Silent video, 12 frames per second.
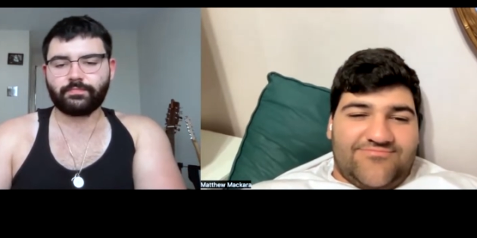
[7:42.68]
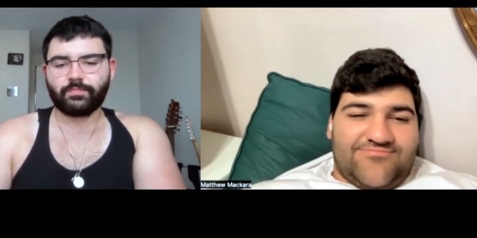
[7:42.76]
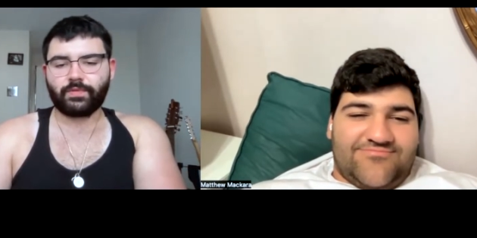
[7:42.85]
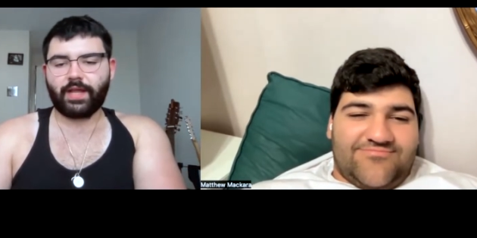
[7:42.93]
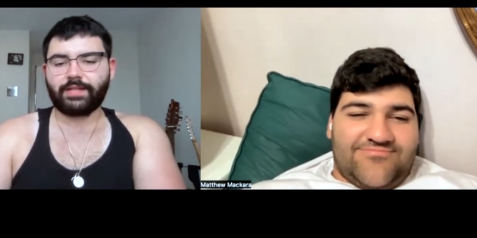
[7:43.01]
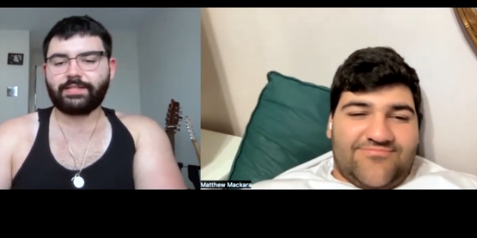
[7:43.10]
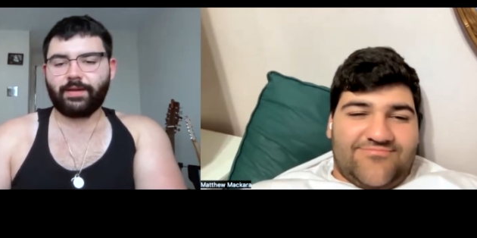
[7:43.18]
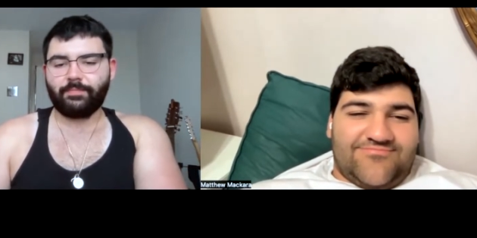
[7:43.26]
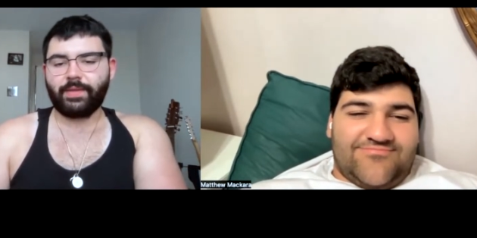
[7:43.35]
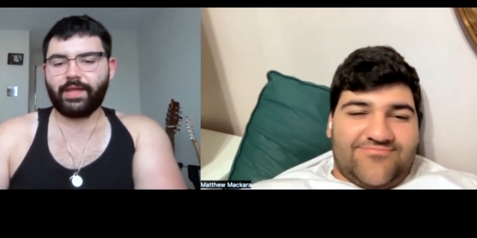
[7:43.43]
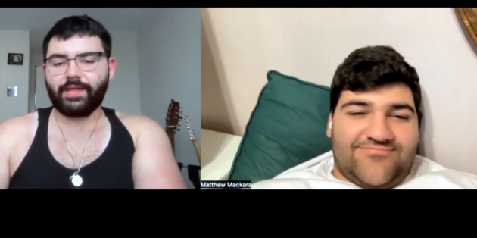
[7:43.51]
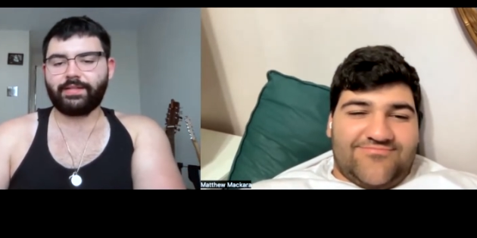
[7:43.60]
Speaker 1: That's how
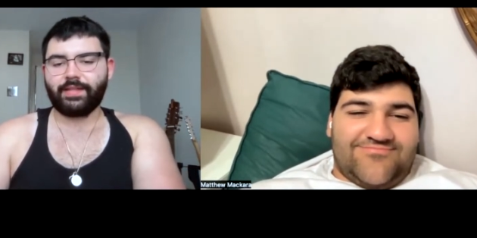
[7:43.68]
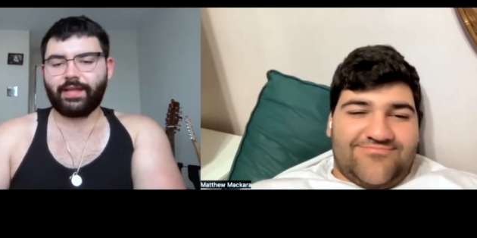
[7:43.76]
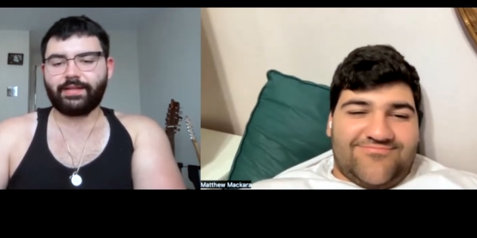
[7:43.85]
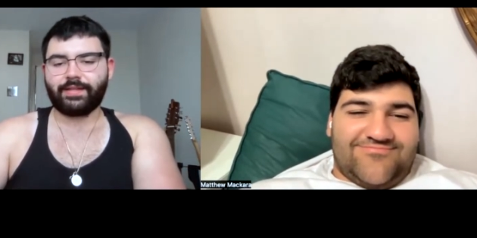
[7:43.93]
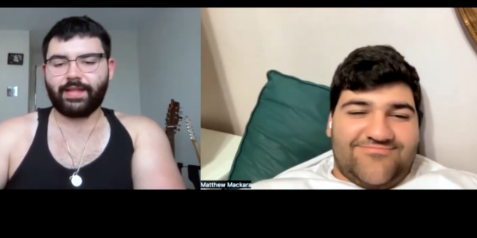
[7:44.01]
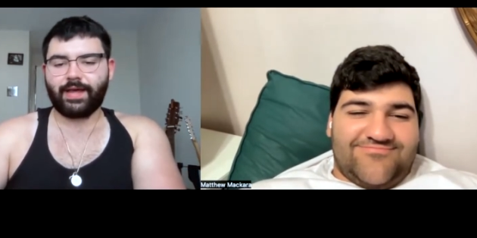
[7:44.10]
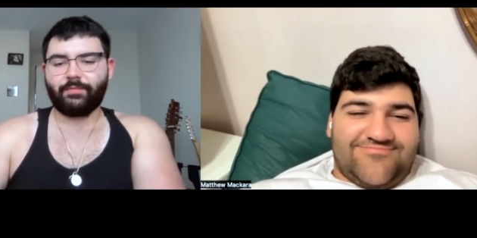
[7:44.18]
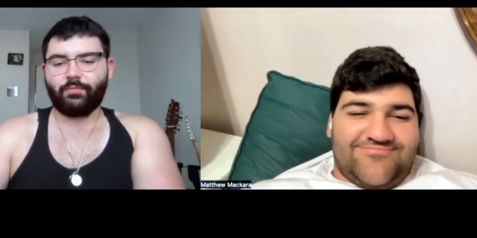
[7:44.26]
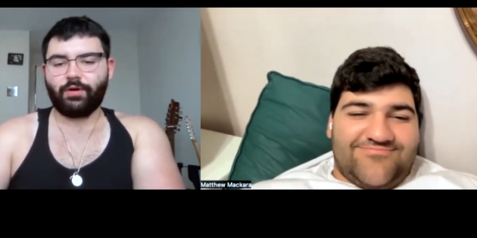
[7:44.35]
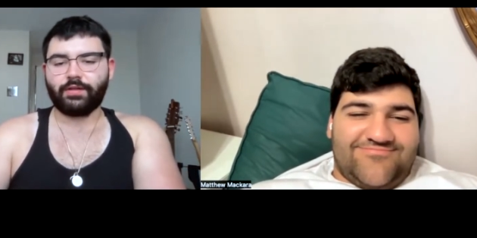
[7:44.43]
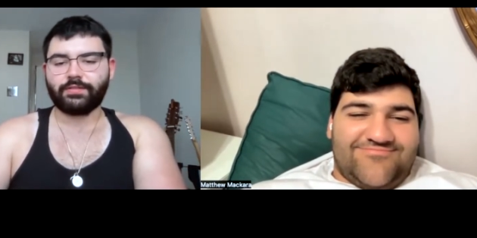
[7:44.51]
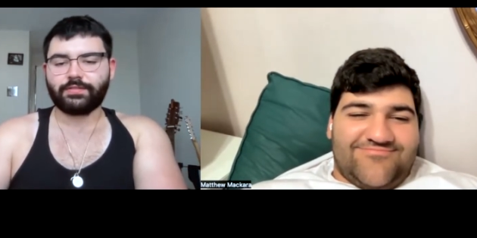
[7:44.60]
bad that that
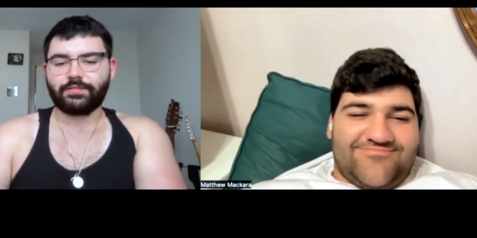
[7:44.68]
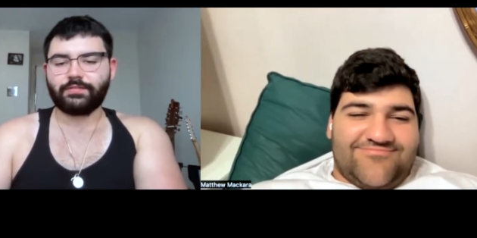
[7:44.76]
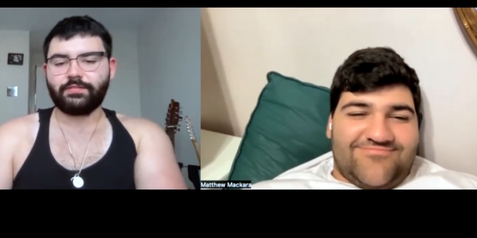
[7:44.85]
was.